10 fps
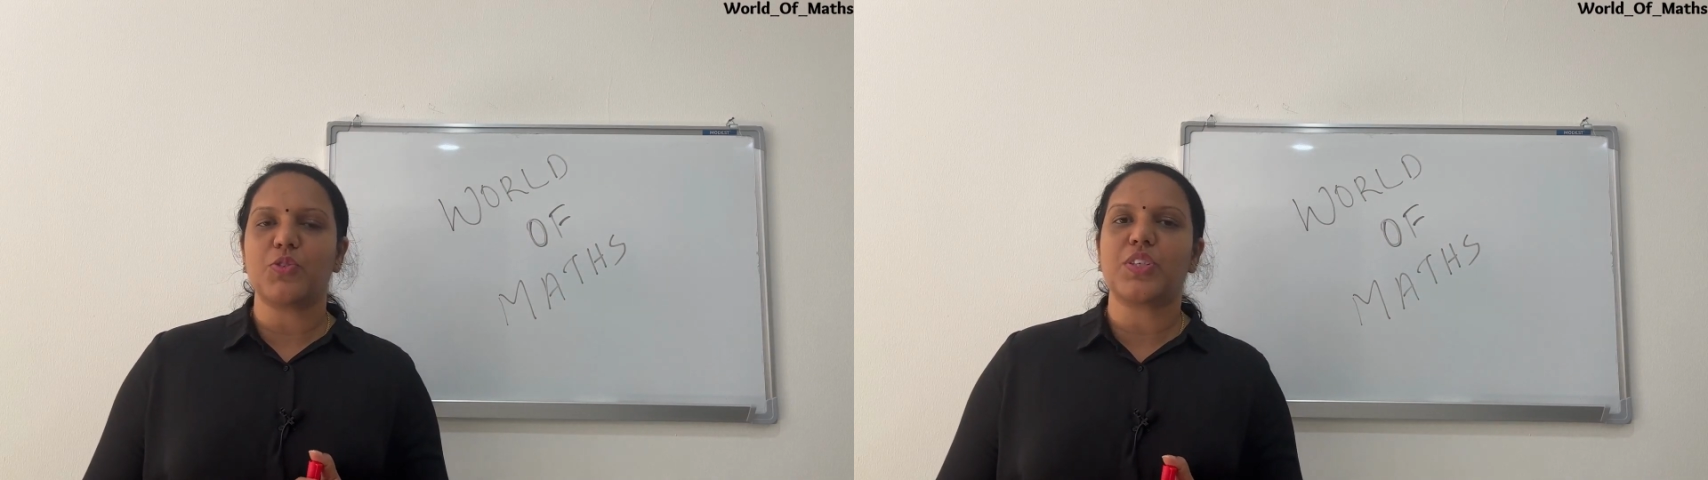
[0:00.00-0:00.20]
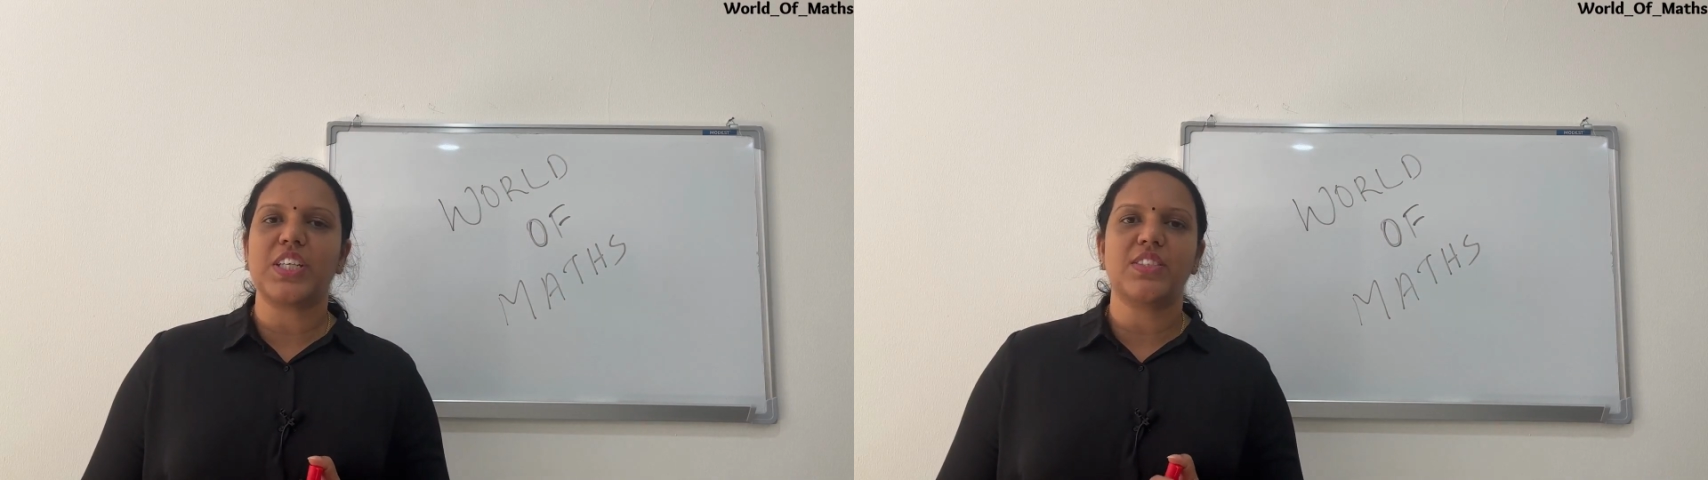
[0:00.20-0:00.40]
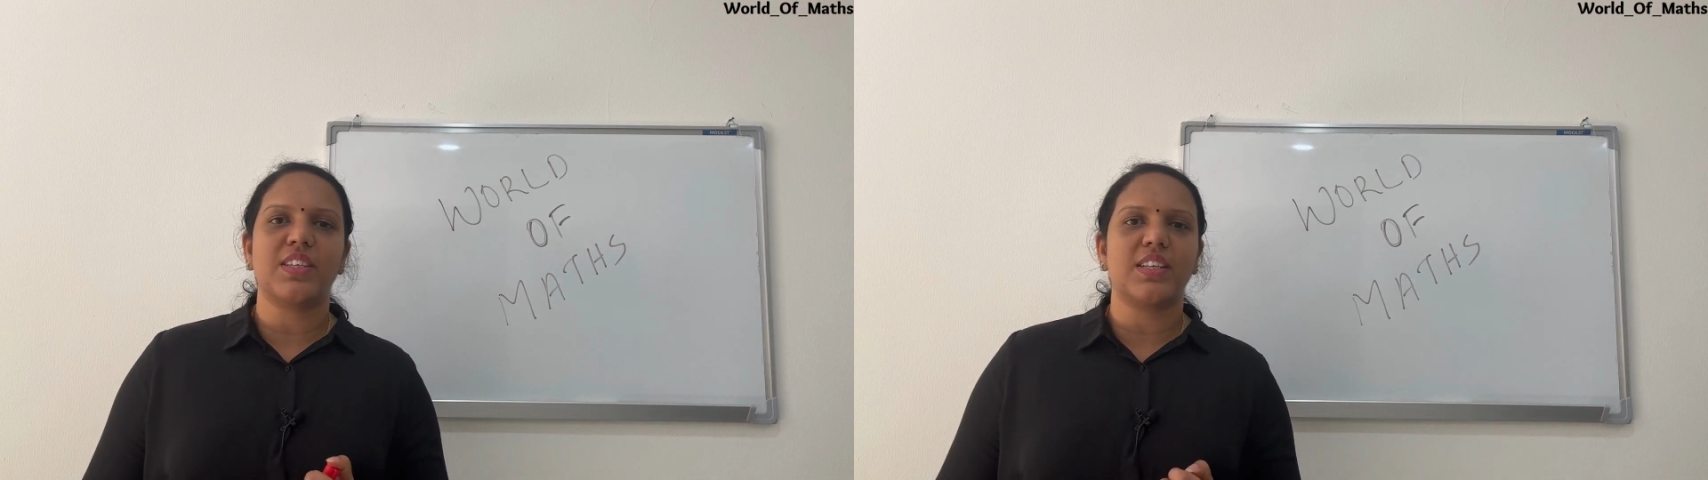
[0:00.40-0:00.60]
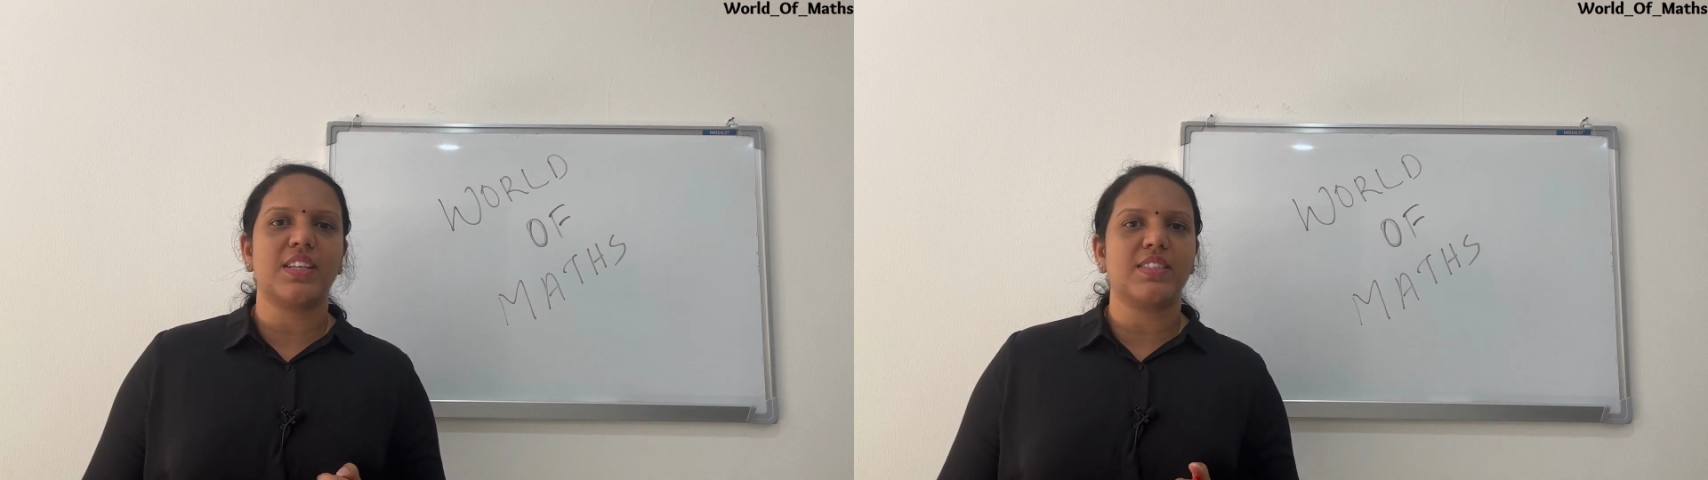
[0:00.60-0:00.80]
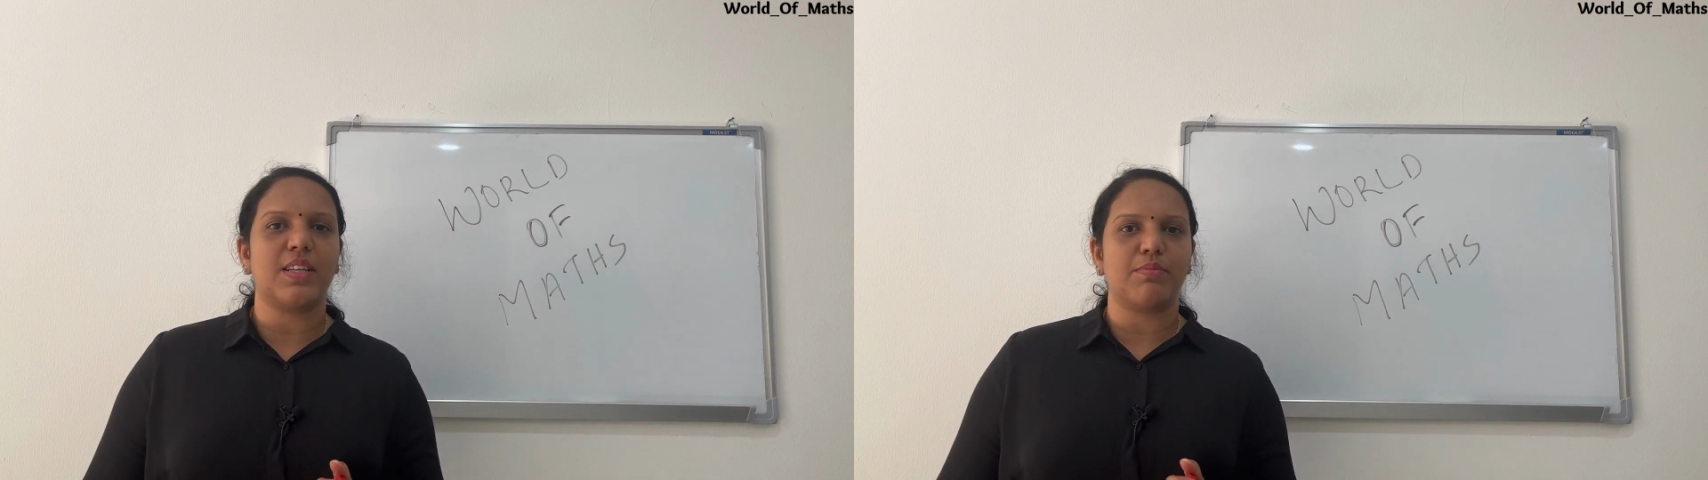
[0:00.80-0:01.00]
who teach their
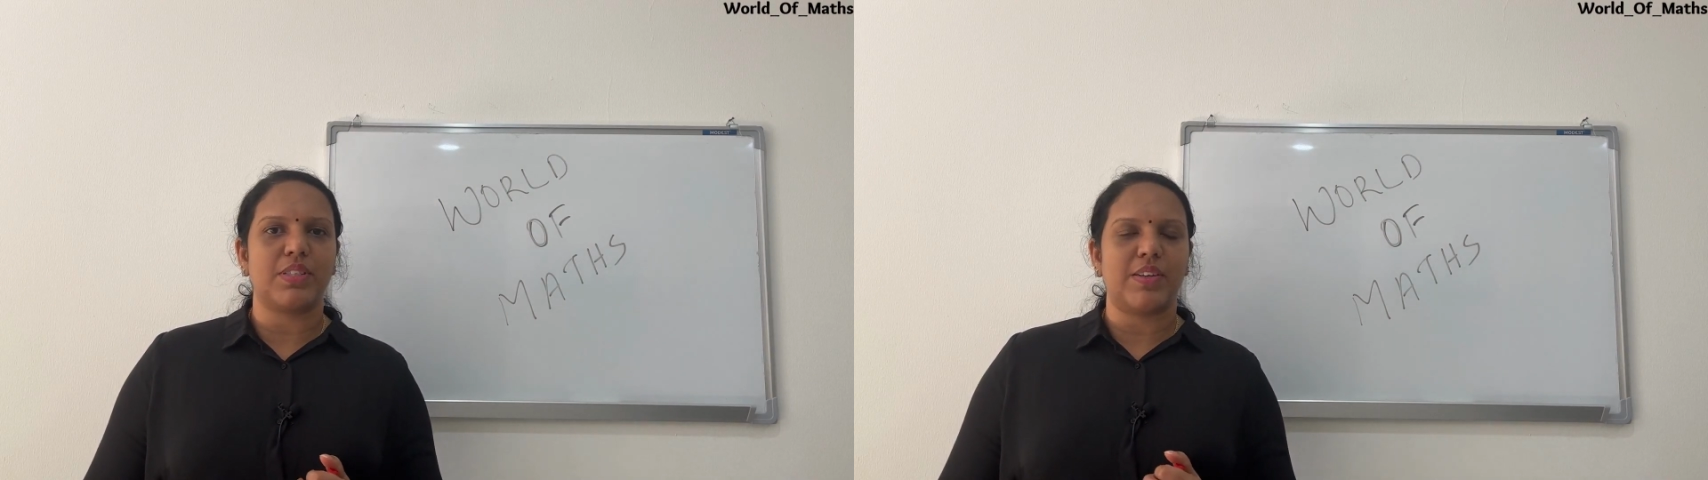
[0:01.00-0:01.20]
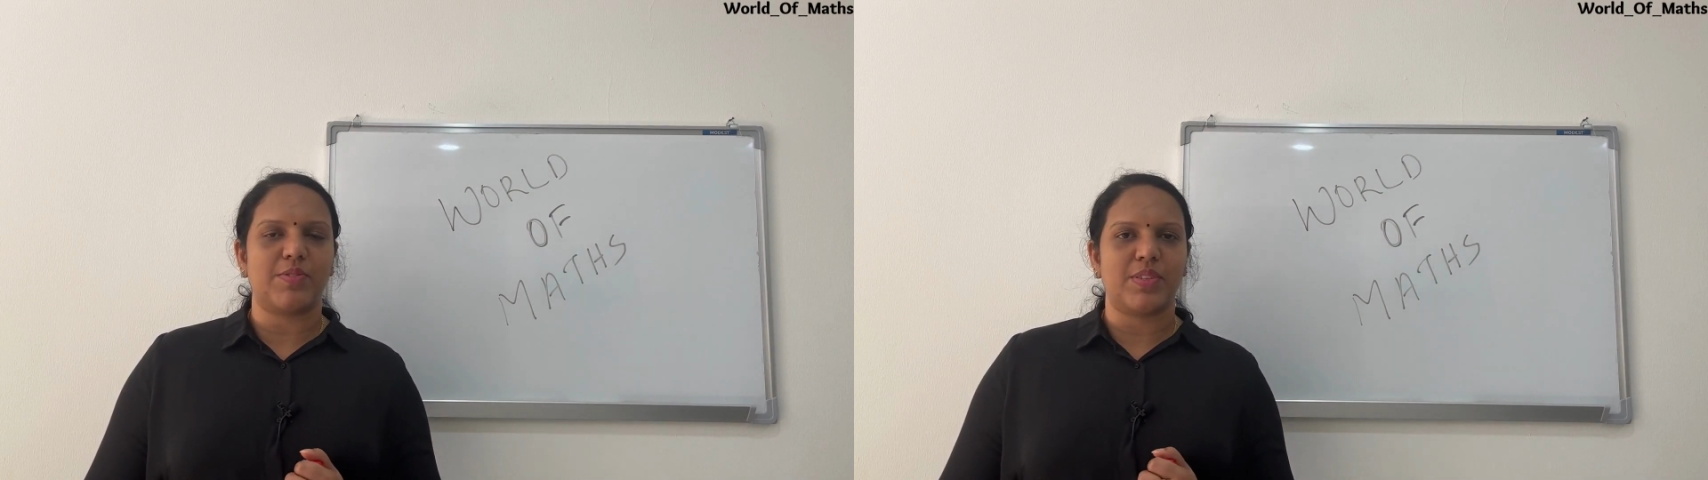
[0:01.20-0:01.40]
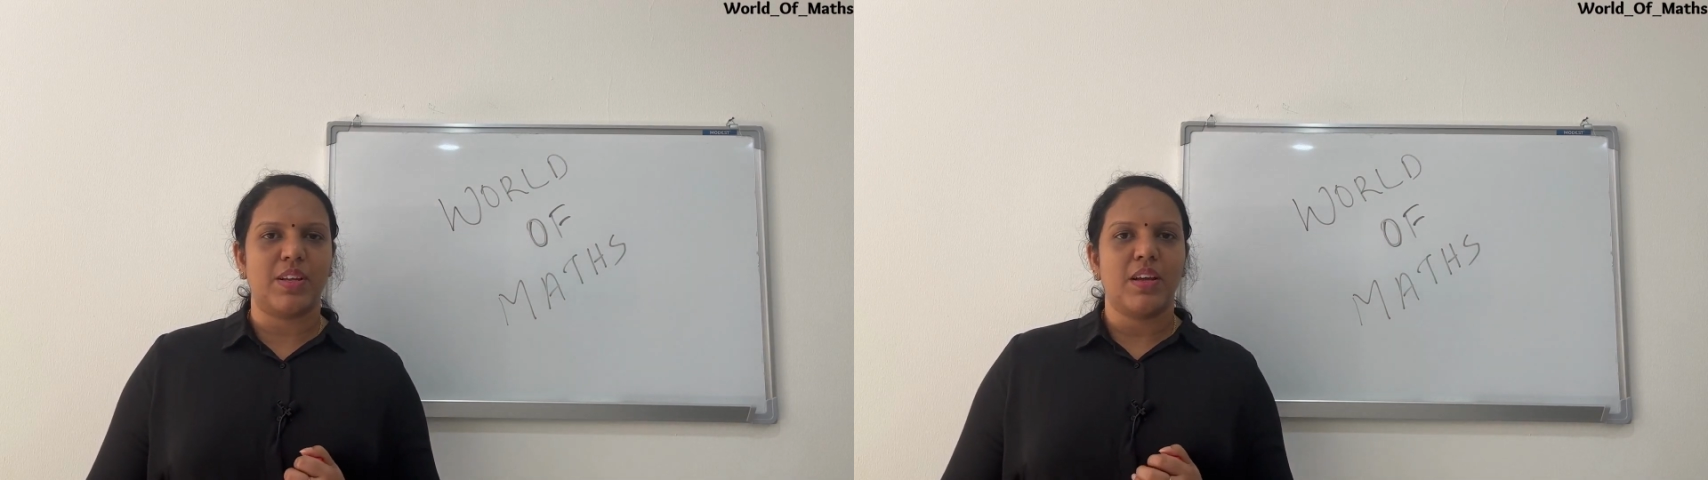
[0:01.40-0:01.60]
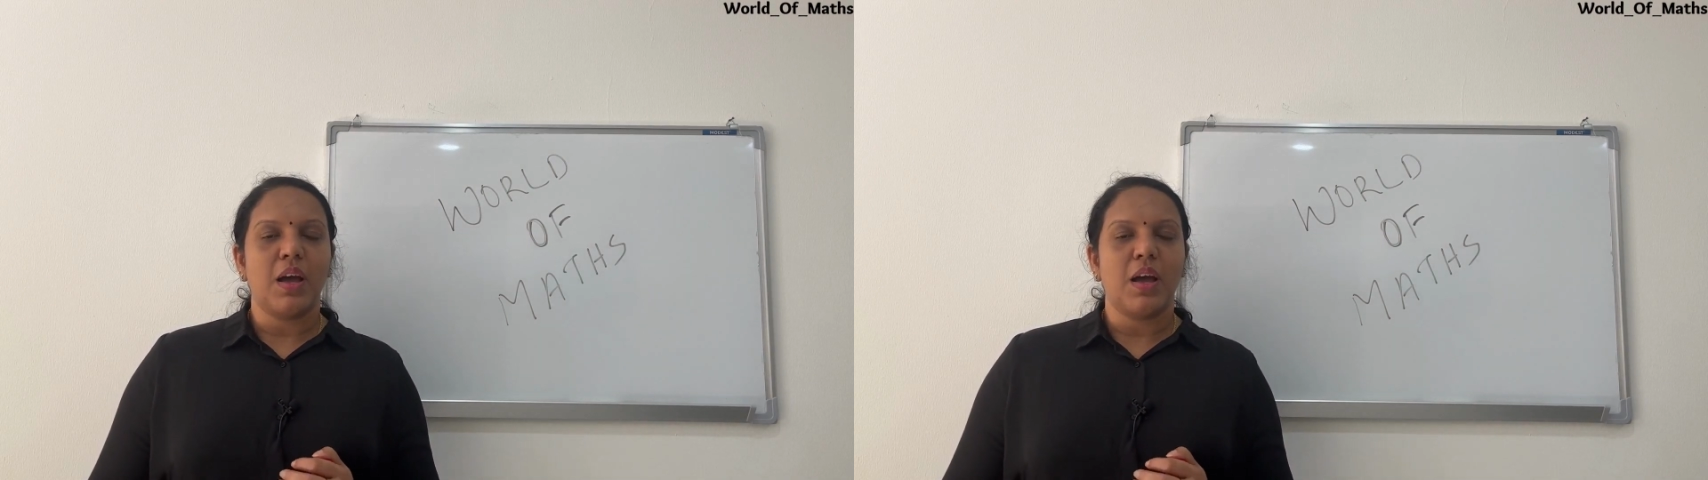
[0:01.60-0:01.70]
kids themselves.